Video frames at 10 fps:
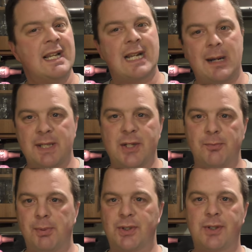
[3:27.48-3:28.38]

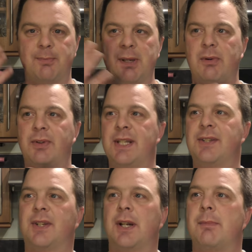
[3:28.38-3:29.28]
Carbonation pushes the beer on the
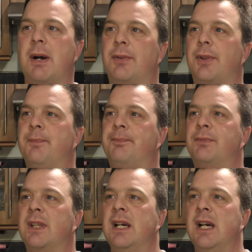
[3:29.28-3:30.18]
inside of the mouth.
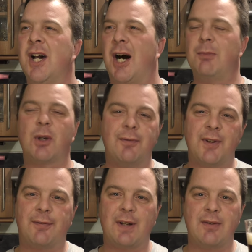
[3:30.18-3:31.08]
I'm looking
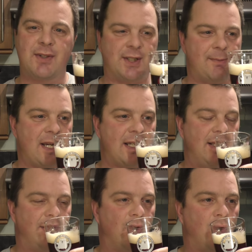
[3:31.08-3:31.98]
for the flavours on the back
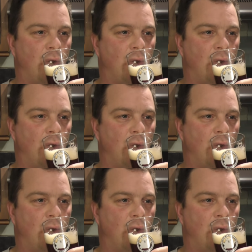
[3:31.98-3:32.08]
end.